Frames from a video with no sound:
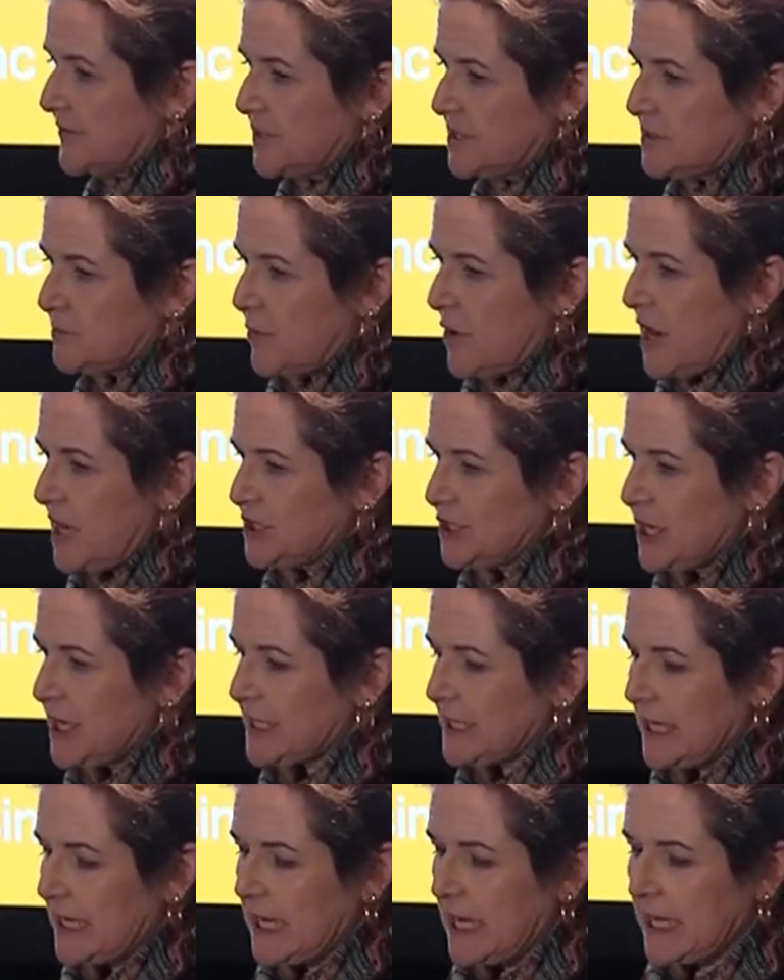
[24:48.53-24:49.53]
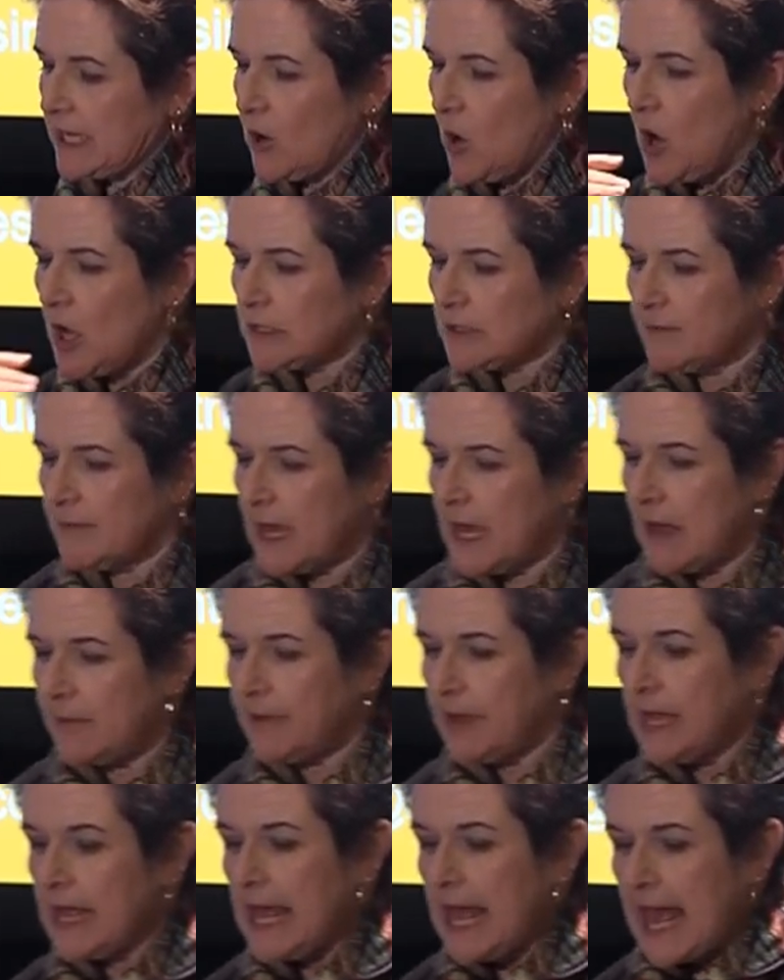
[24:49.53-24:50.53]
for this project, and I called him
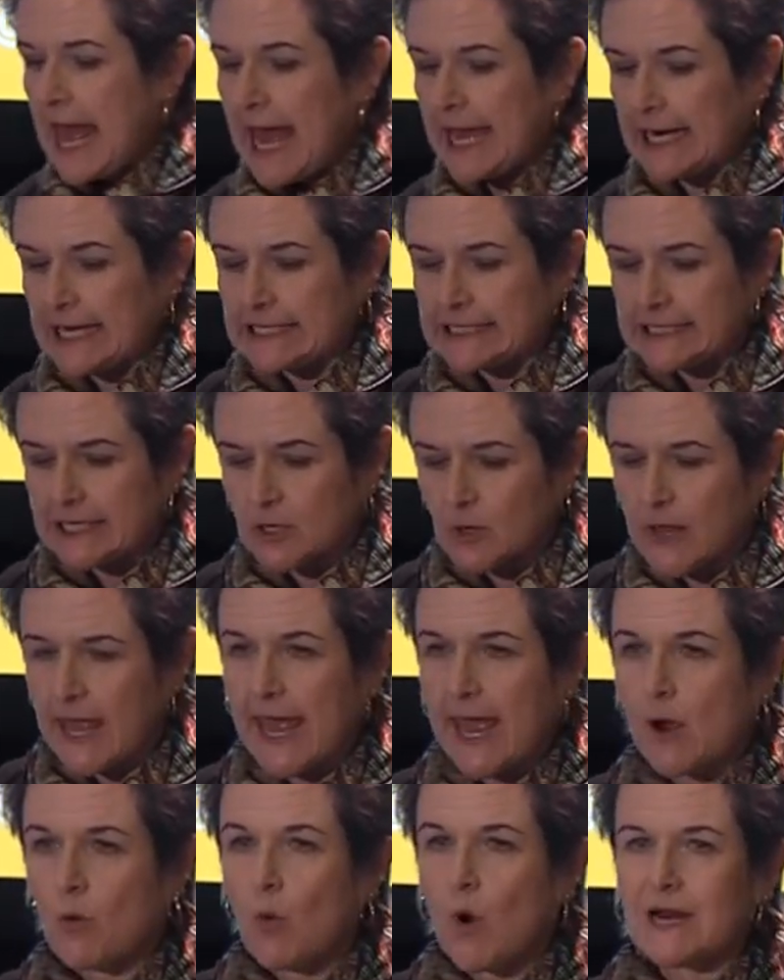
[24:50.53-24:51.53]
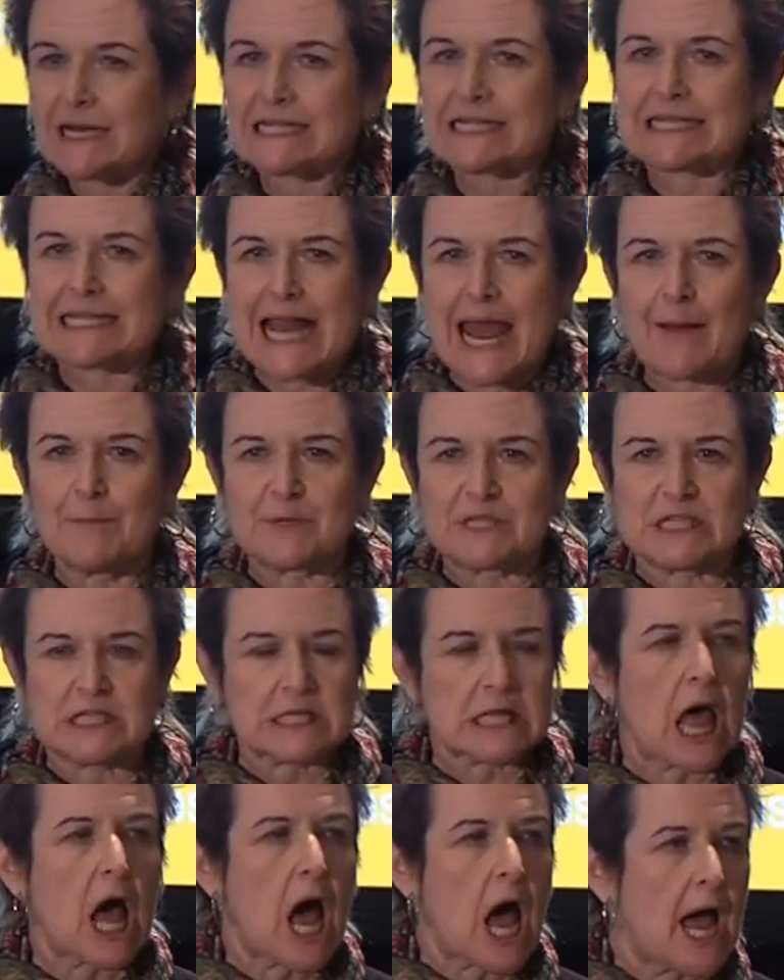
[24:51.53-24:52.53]
up, and I said, okay, I want to snap a
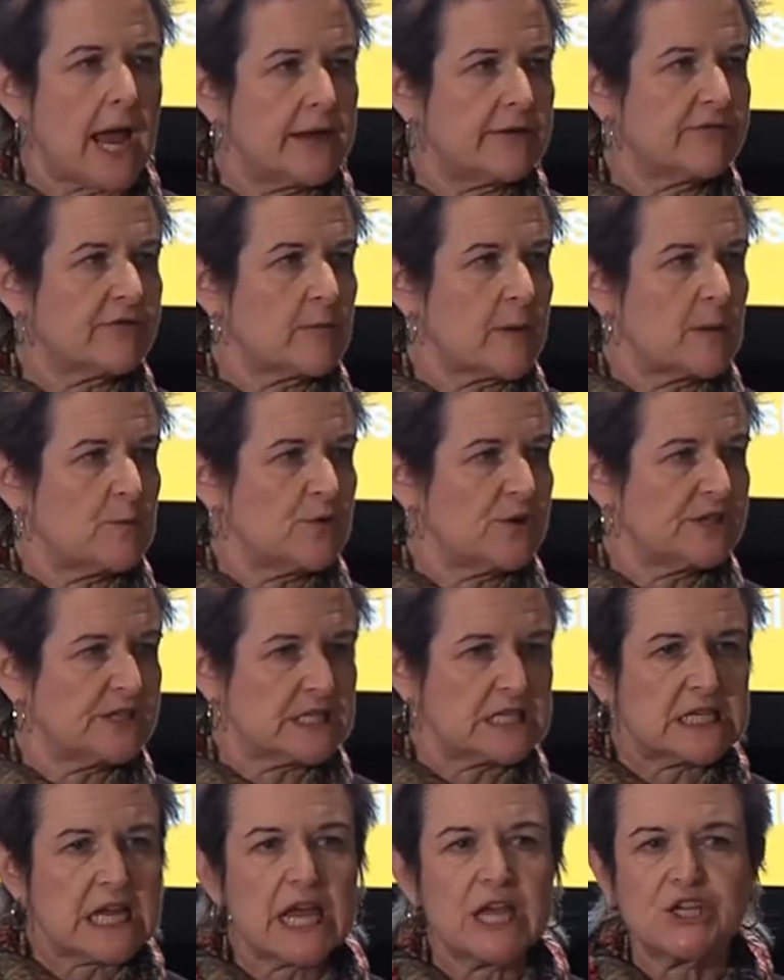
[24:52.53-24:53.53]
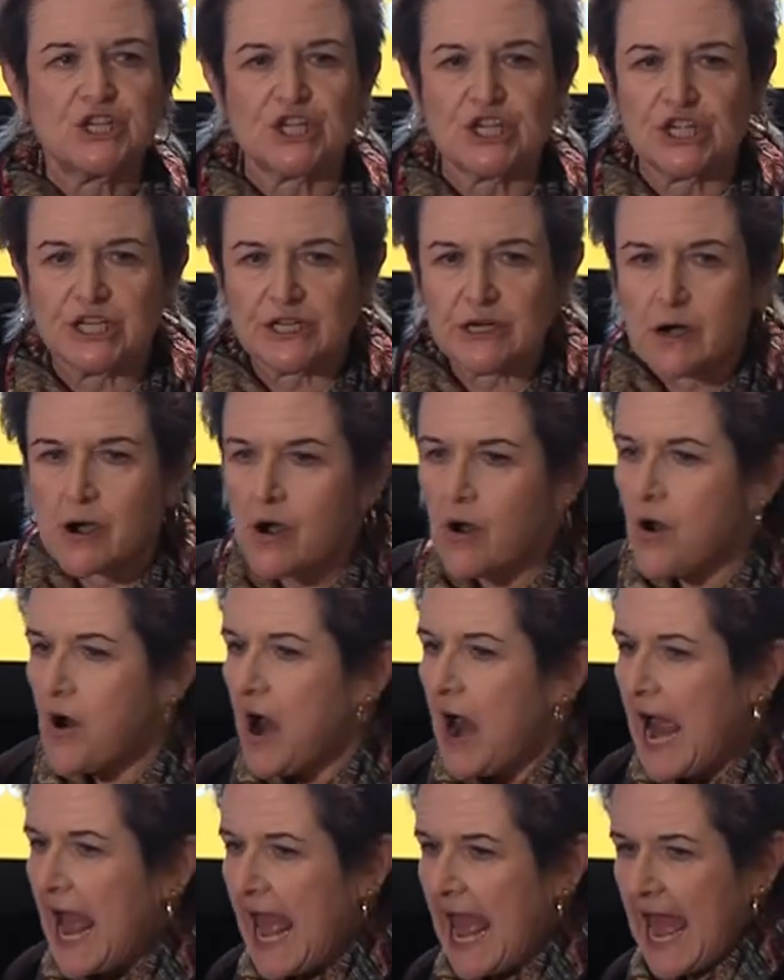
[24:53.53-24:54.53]
slide for my presentation,
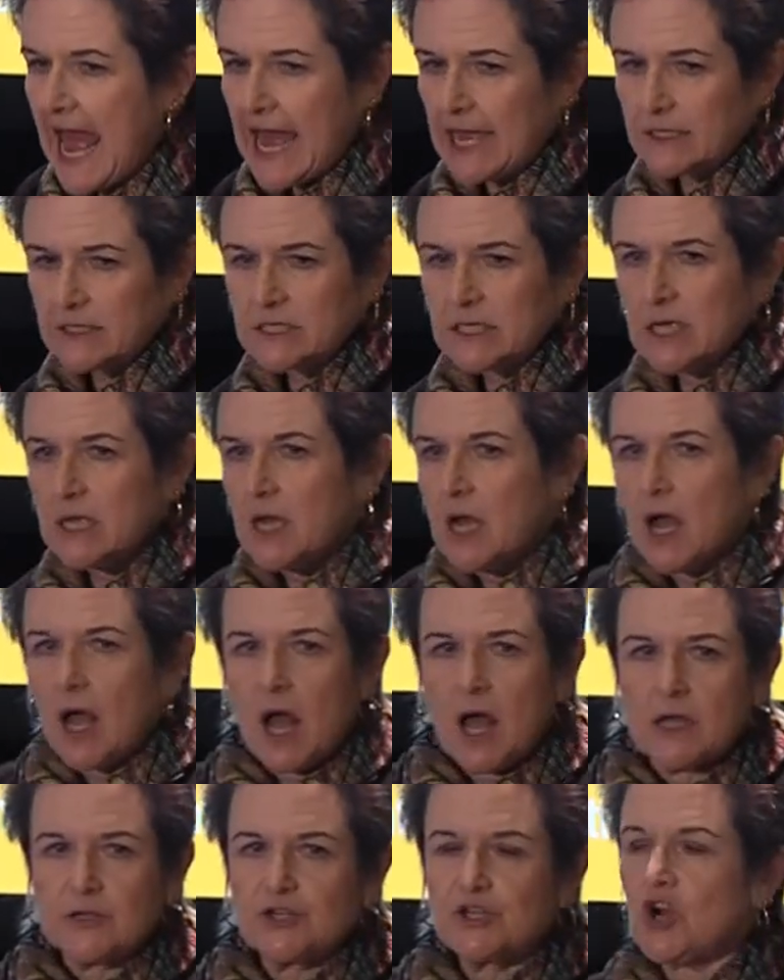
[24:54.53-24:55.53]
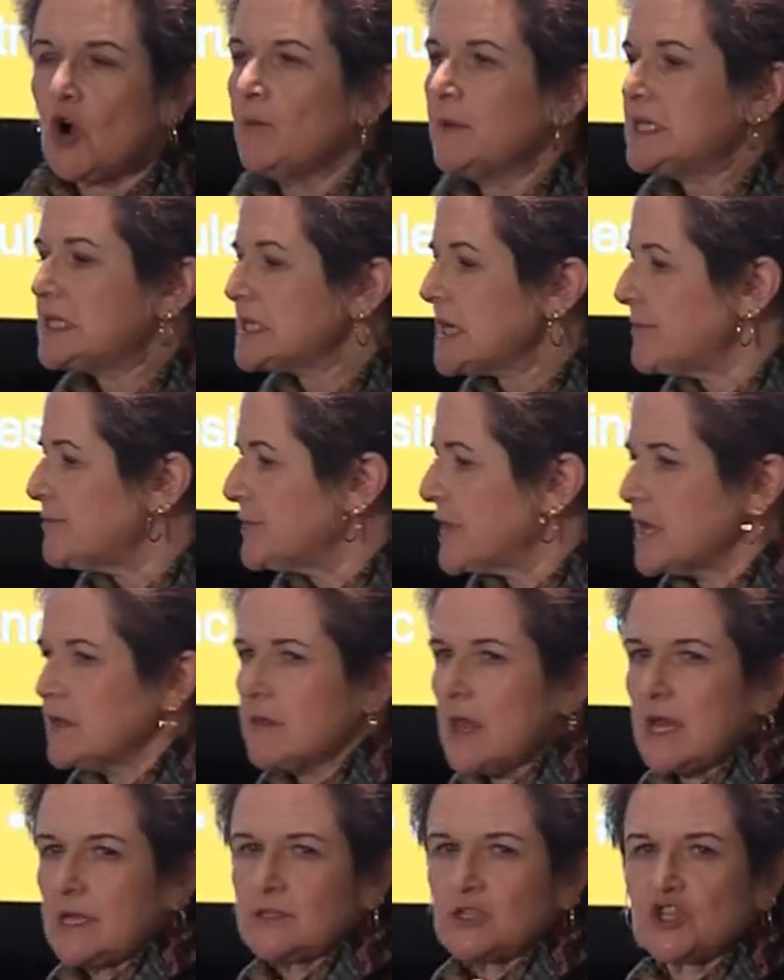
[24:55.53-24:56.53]
and show me something
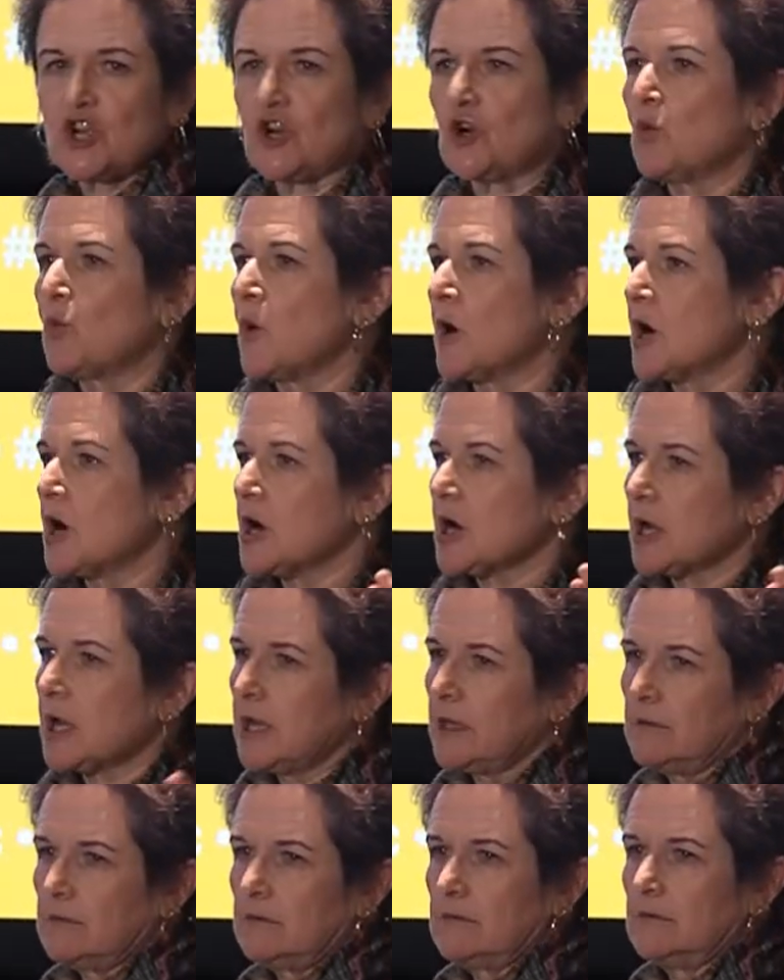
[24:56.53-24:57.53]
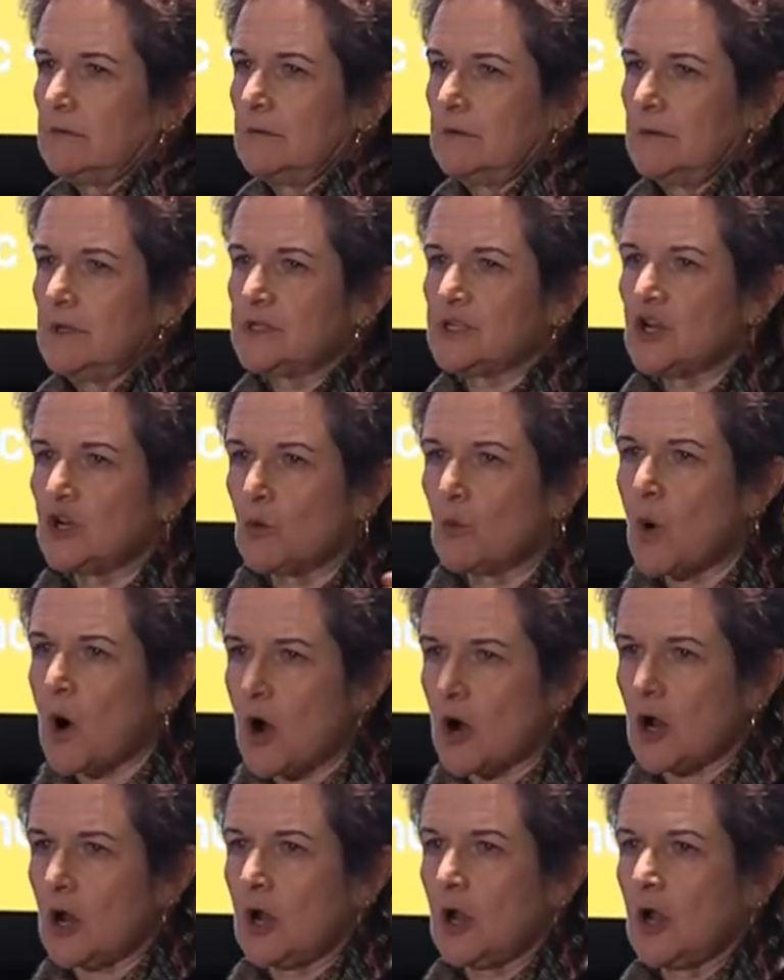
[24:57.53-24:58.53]
that's going to work and is going to
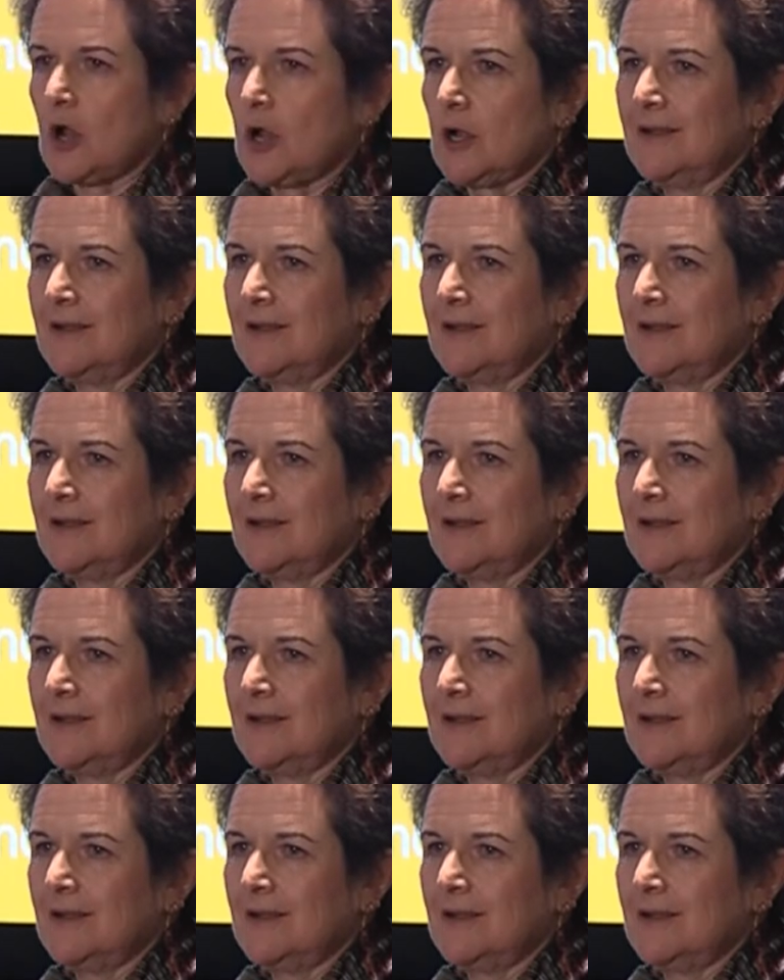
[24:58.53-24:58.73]
work.